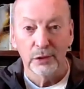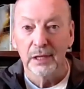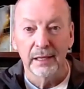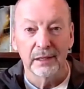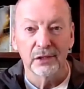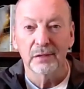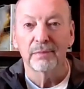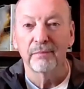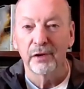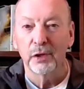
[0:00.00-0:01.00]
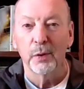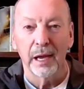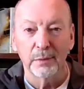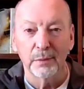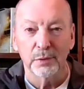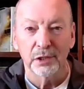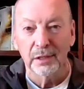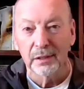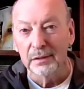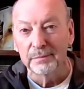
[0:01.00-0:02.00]
in those days, video
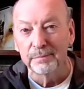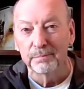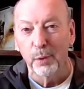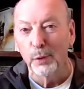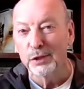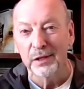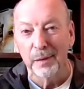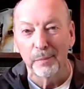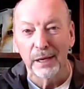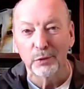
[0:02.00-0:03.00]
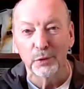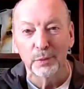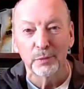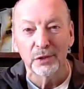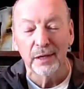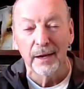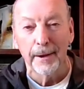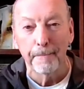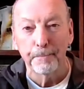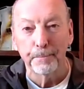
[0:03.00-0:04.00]
games were still boys in their
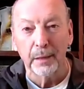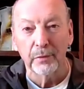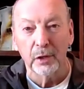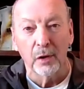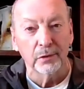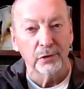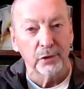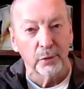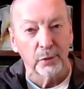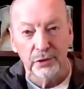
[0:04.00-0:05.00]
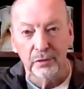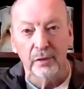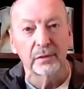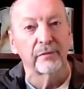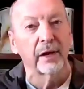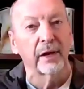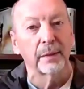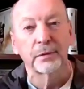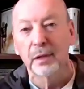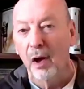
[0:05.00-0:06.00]
bedrooms. The consoles had not
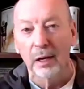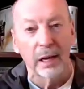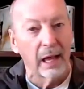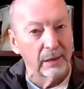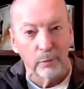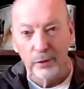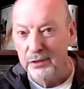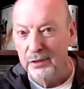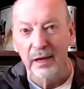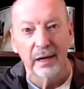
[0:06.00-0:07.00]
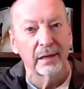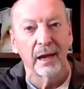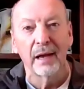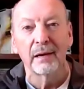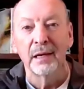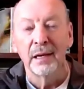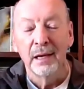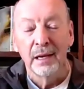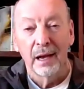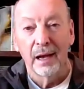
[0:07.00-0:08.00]
developed. Online wasn't there
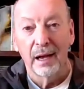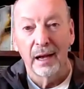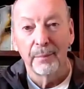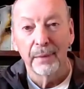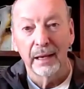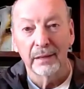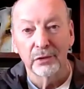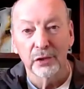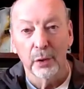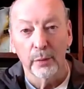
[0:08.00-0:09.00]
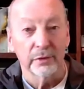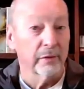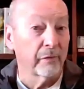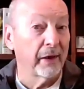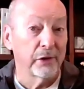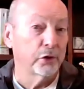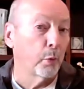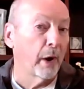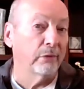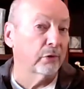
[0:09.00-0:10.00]
yet. And so it was a
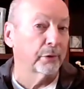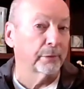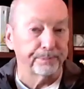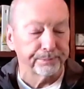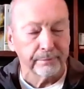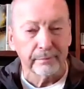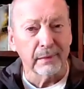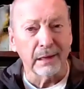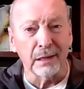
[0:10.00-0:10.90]
phase you went through.